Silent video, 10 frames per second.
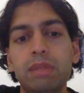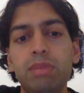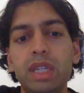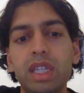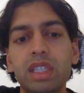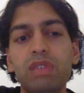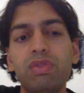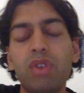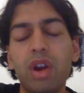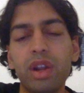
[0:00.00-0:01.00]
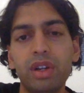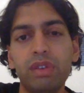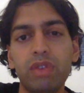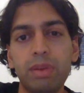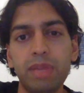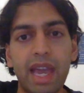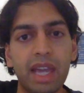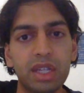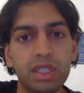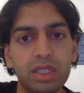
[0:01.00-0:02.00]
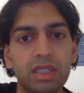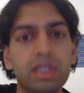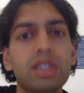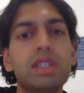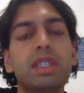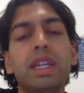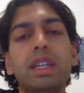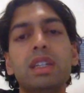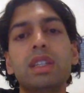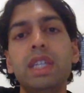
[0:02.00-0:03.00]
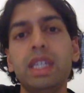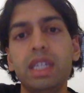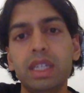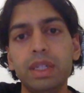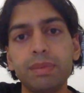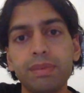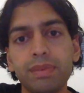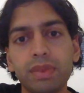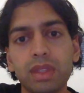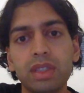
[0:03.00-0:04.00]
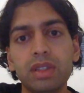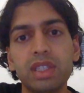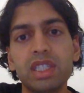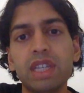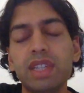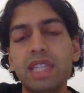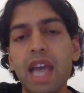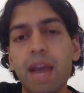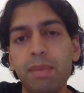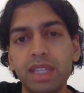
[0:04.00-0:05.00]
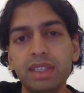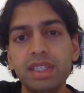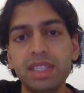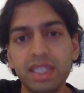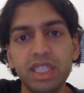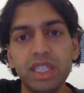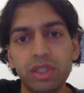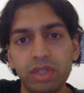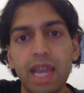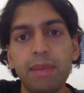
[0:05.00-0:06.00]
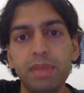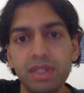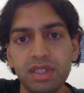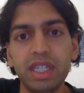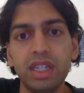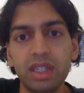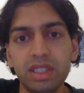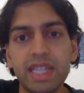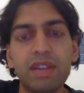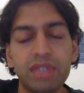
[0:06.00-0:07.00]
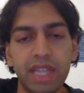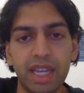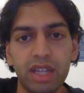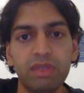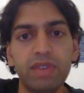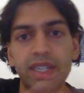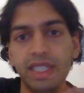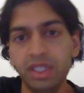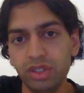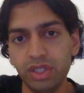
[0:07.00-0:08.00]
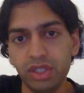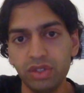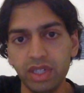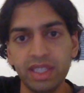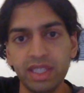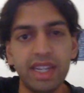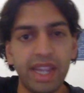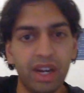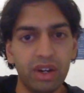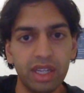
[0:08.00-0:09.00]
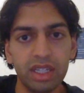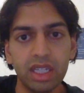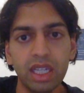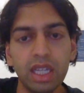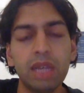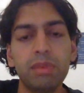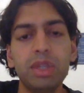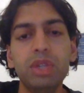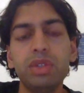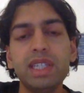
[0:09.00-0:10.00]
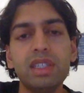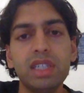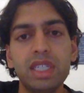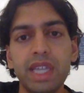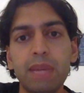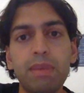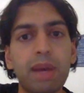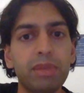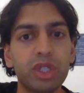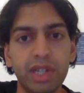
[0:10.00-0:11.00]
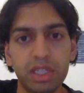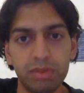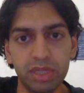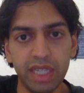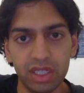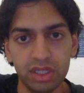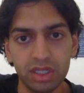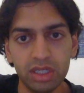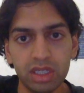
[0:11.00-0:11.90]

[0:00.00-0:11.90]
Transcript: be a little farther from the action because like the stuff that's happening in the city generally happens near downtown, the financial district, in that area. But you can easily take public transportation,